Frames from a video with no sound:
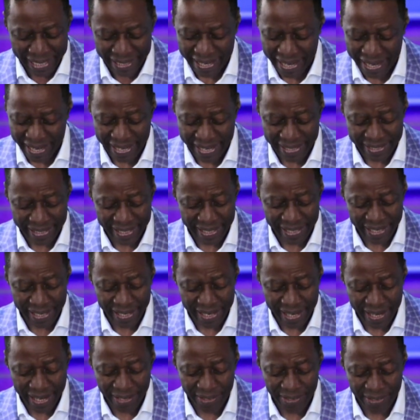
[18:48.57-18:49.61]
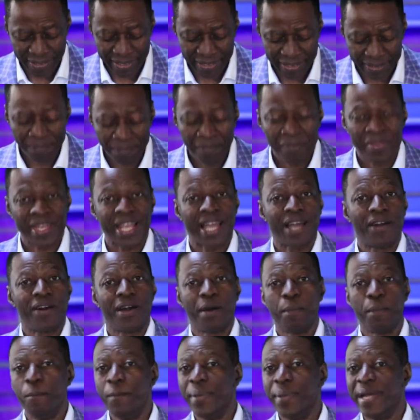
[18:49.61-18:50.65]
Like I said earlier on,
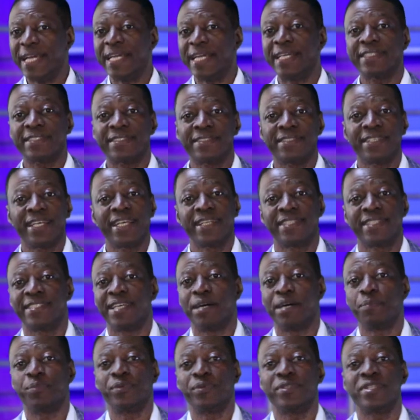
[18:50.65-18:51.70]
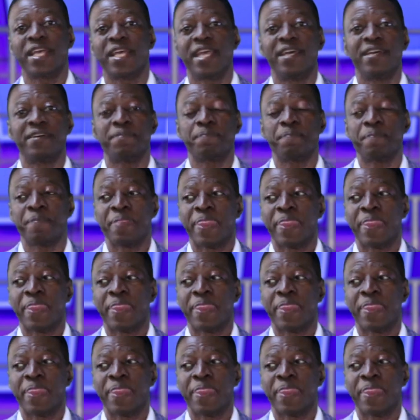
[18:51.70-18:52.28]
our best example here,